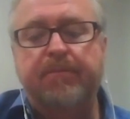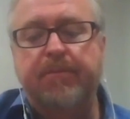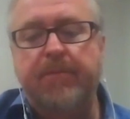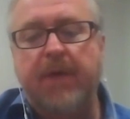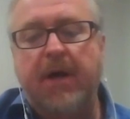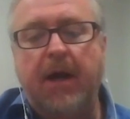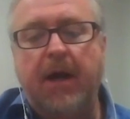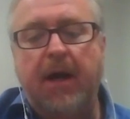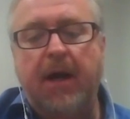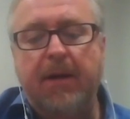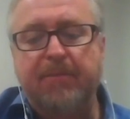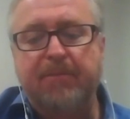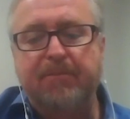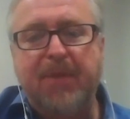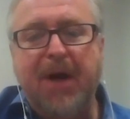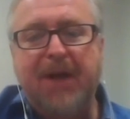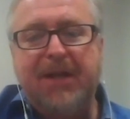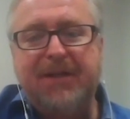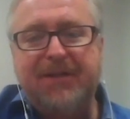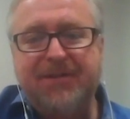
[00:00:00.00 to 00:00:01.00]

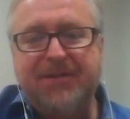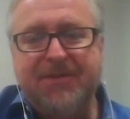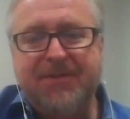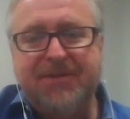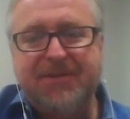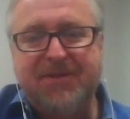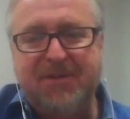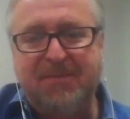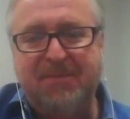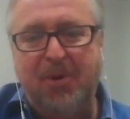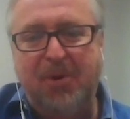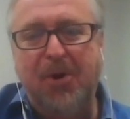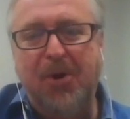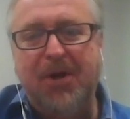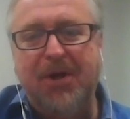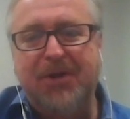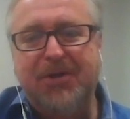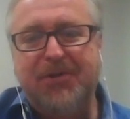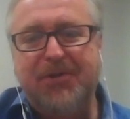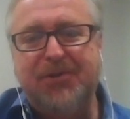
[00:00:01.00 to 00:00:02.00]
buttons to
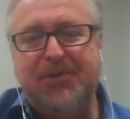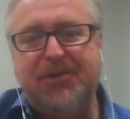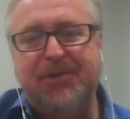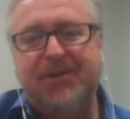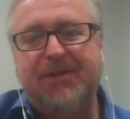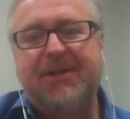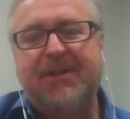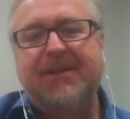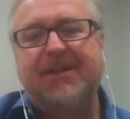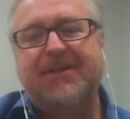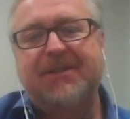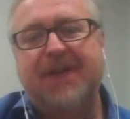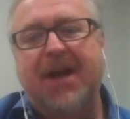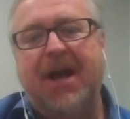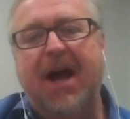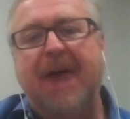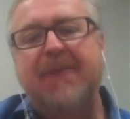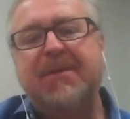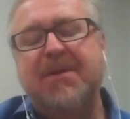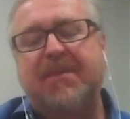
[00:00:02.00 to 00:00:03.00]
push to
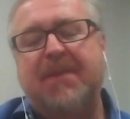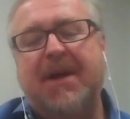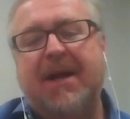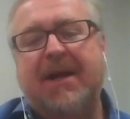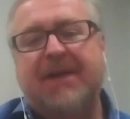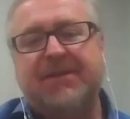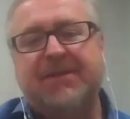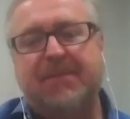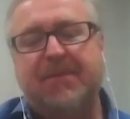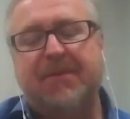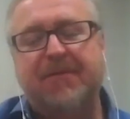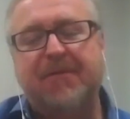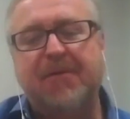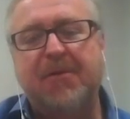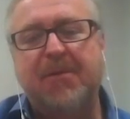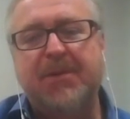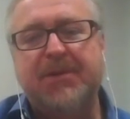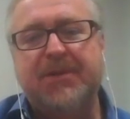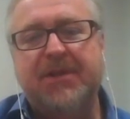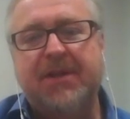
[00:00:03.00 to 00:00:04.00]
optimize the
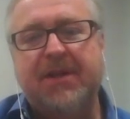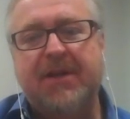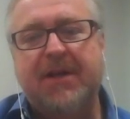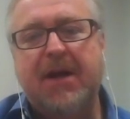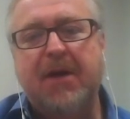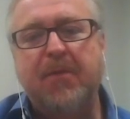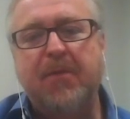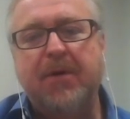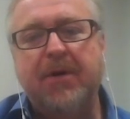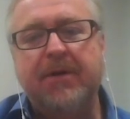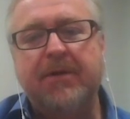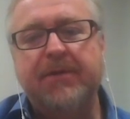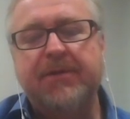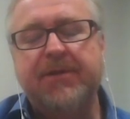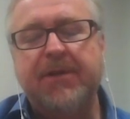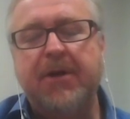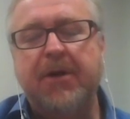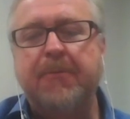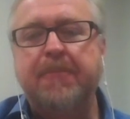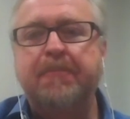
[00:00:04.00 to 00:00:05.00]
performance of the network.
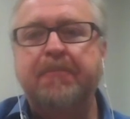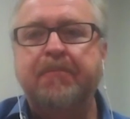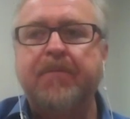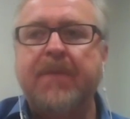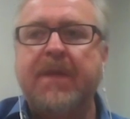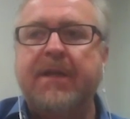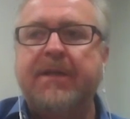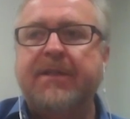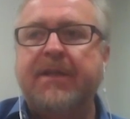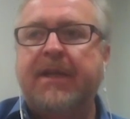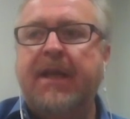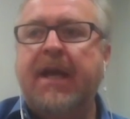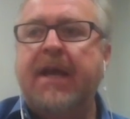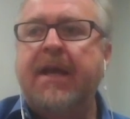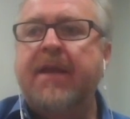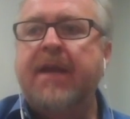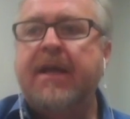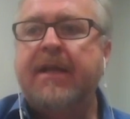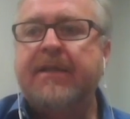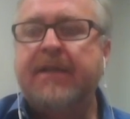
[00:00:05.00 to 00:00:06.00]
So
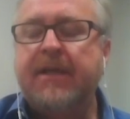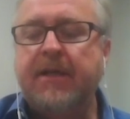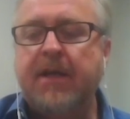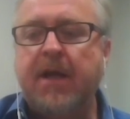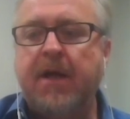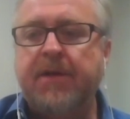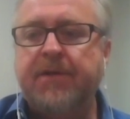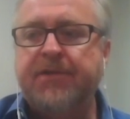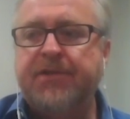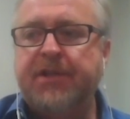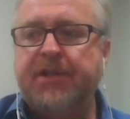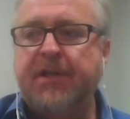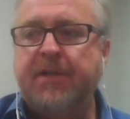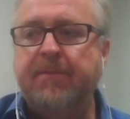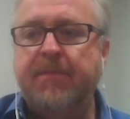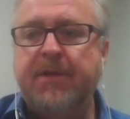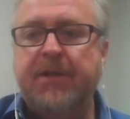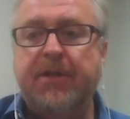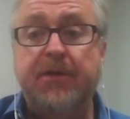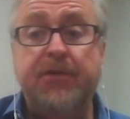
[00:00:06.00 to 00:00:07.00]
today, that technology
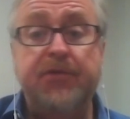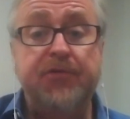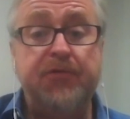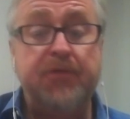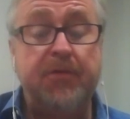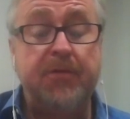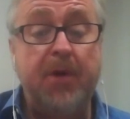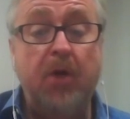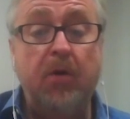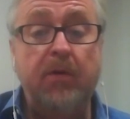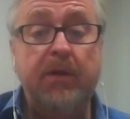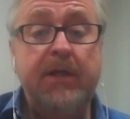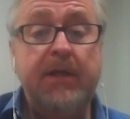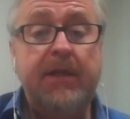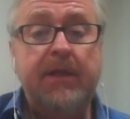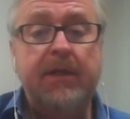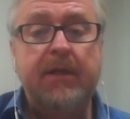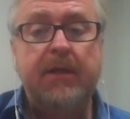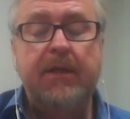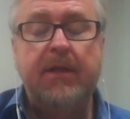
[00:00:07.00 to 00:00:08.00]
can be used
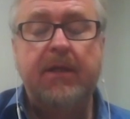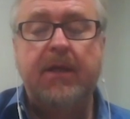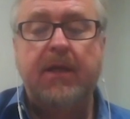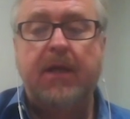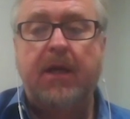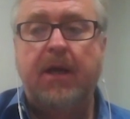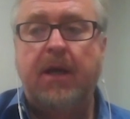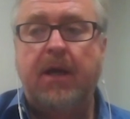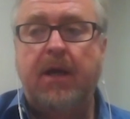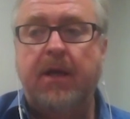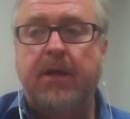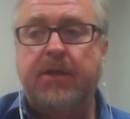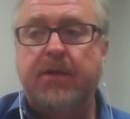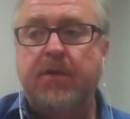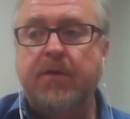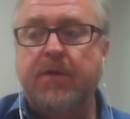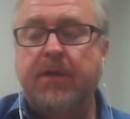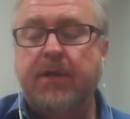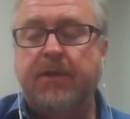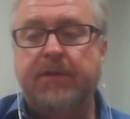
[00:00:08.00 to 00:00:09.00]
remotely.
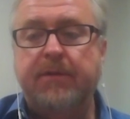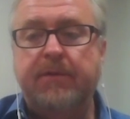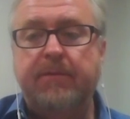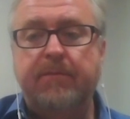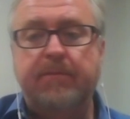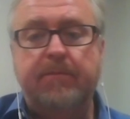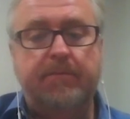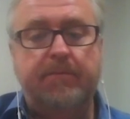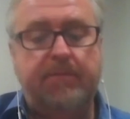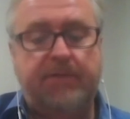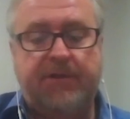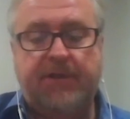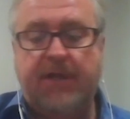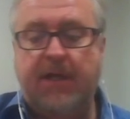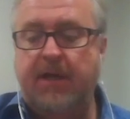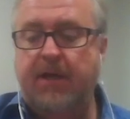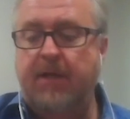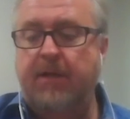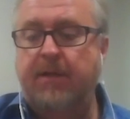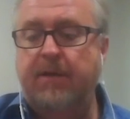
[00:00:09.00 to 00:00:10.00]
You can
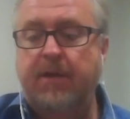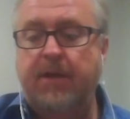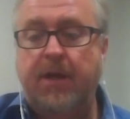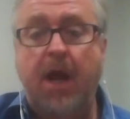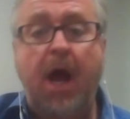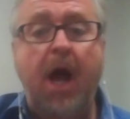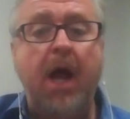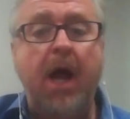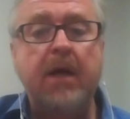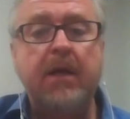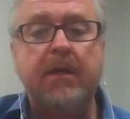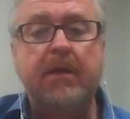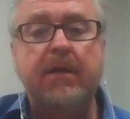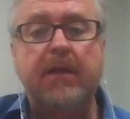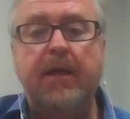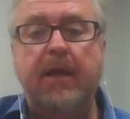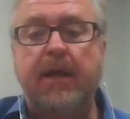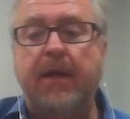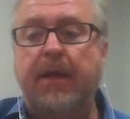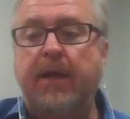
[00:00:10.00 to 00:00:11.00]
set in the knock
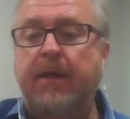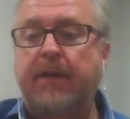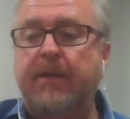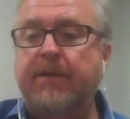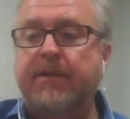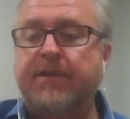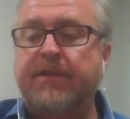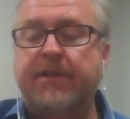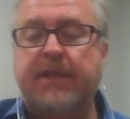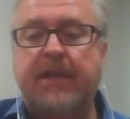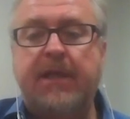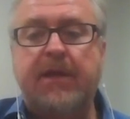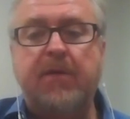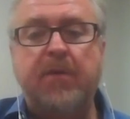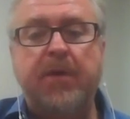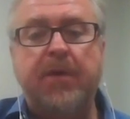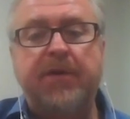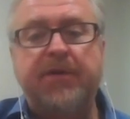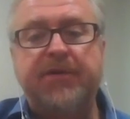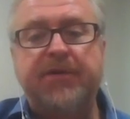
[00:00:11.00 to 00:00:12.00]
and see
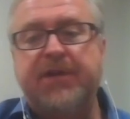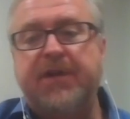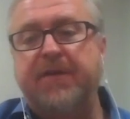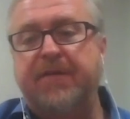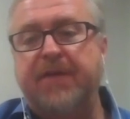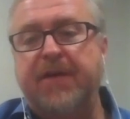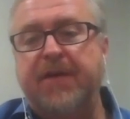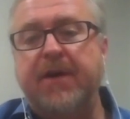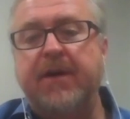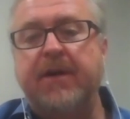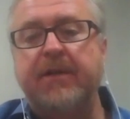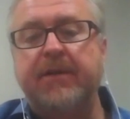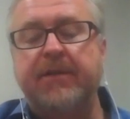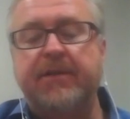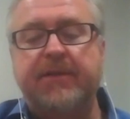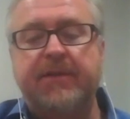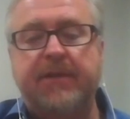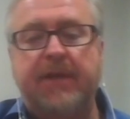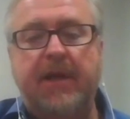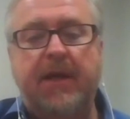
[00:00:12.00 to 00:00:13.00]
where there's
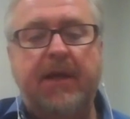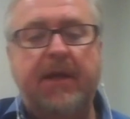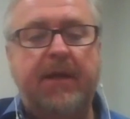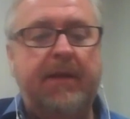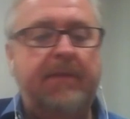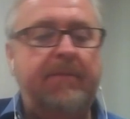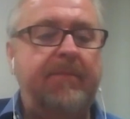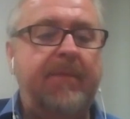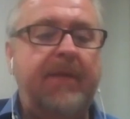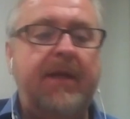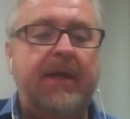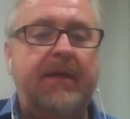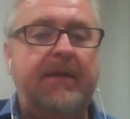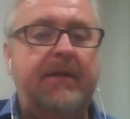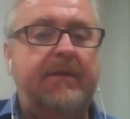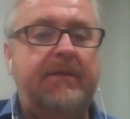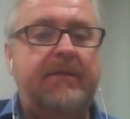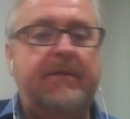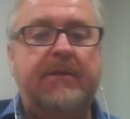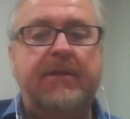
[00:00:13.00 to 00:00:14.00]
interference and make
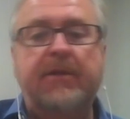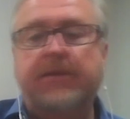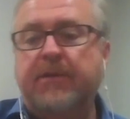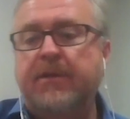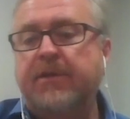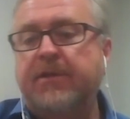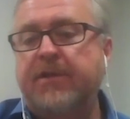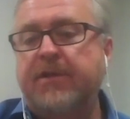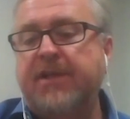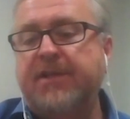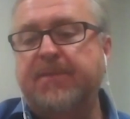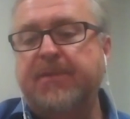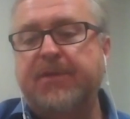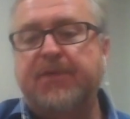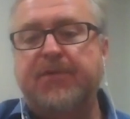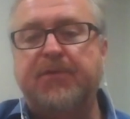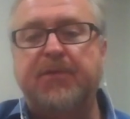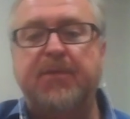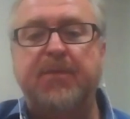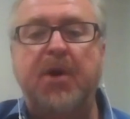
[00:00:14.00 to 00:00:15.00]
tilt
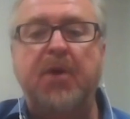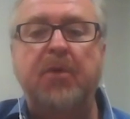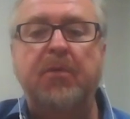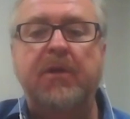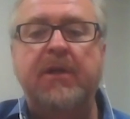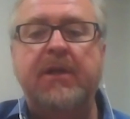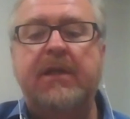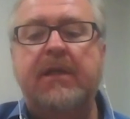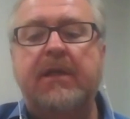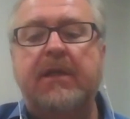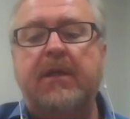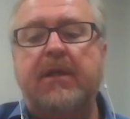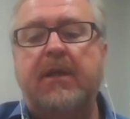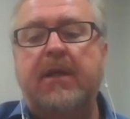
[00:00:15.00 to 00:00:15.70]
adjustments remotely.